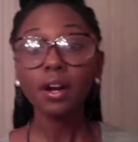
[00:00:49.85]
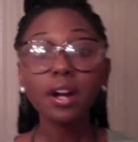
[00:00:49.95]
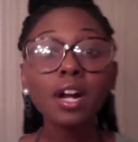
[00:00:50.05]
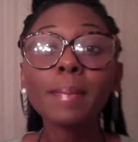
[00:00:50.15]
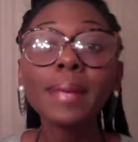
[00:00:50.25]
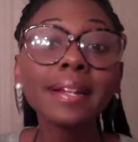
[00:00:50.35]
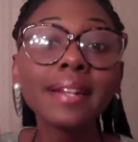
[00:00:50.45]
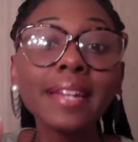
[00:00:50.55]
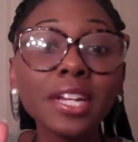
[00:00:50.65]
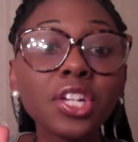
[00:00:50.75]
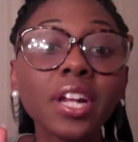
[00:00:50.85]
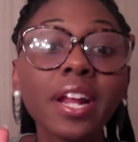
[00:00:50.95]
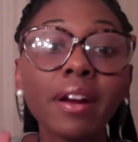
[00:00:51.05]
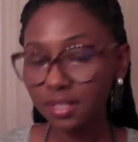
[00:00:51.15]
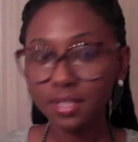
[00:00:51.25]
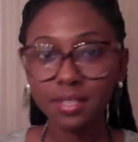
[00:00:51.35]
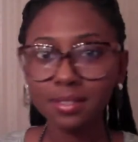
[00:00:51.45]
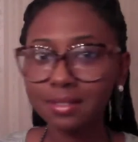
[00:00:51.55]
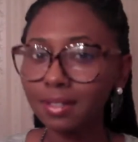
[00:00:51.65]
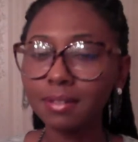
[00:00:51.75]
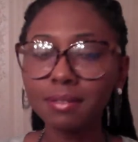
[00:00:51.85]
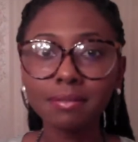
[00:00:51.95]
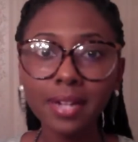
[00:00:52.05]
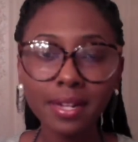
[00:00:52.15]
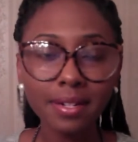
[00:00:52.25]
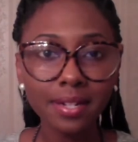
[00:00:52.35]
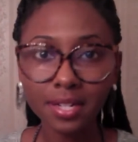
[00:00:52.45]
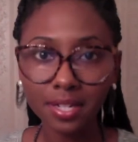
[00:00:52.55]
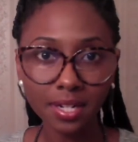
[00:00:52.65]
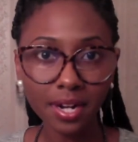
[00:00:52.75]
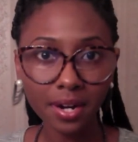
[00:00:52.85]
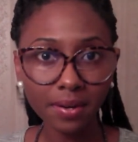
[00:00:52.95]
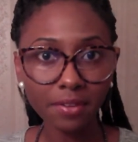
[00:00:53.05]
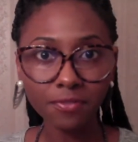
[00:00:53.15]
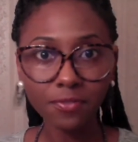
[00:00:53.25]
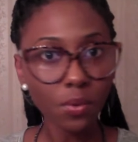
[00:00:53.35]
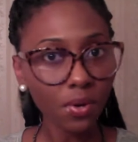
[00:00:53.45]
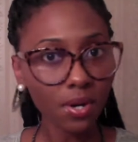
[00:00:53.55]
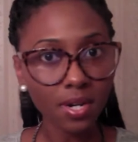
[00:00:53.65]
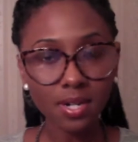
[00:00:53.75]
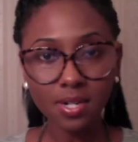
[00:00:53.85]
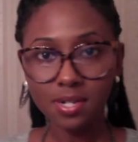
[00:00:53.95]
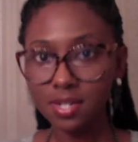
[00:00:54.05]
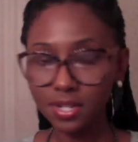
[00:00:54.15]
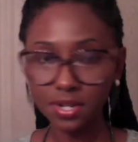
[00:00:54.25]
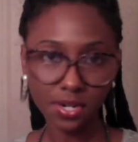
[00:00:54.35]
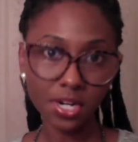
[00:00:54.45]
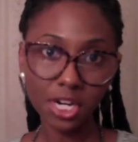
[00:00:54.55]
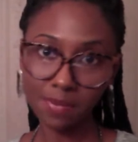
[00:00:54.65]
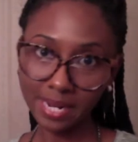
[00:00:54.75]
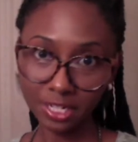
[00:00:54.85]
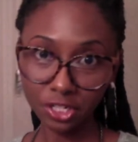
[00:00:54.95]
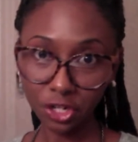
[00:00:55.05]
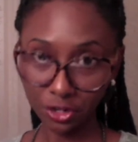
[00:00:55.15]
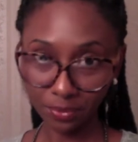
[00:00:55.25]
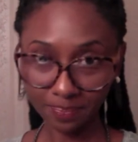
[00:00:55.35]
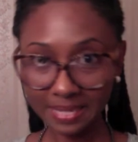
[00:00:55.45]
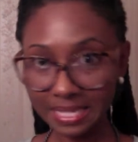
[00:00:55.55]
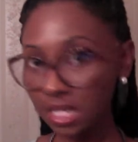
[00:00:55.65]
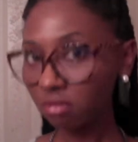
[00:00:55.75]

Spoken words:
Urban Dictionary. A great dictionary for your urban terms.